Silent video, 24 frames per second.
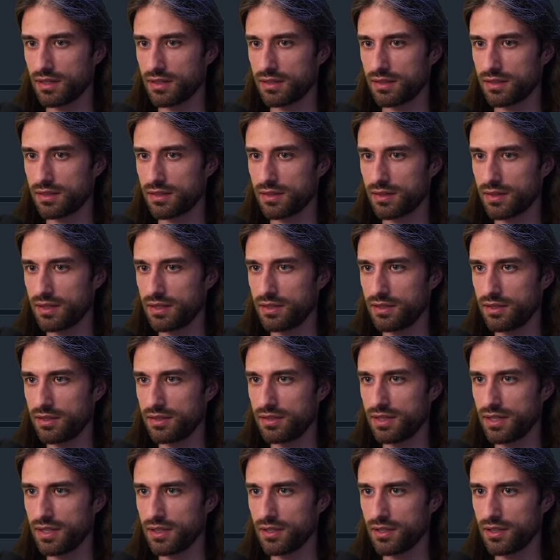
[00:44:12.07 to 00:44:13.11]
So it's the
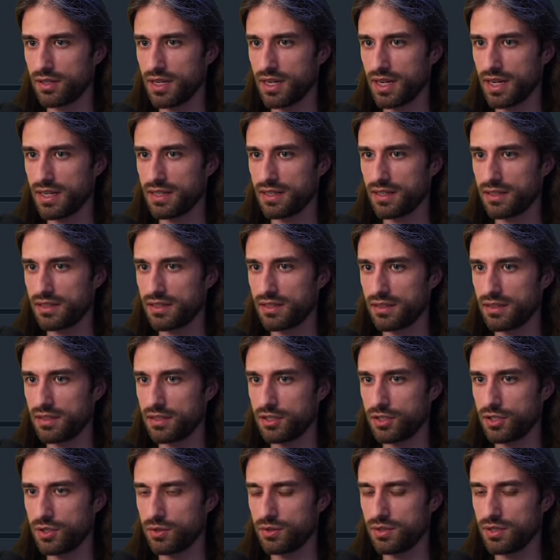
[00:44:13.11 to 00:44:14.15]
second line that is an
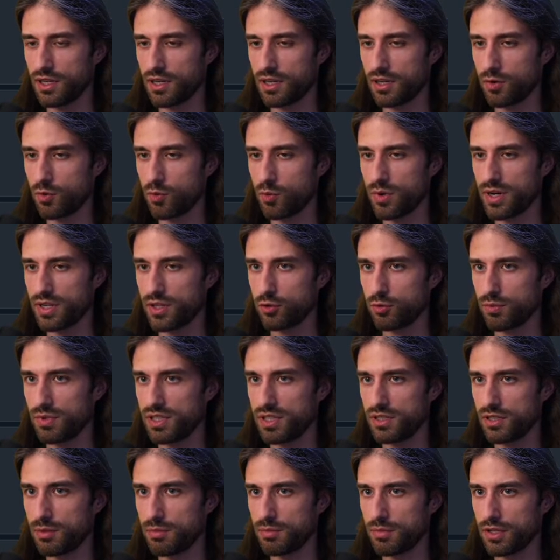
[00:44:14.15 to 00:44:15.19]
issue. There are way too many
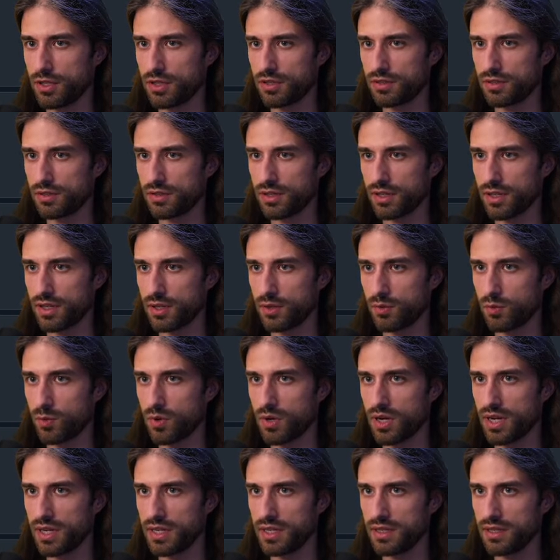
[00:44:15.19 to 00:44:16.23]
numbers. And
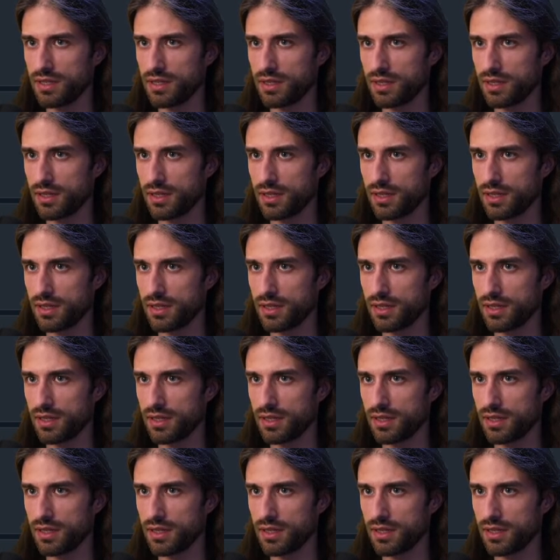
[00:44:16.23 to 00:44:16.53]
why?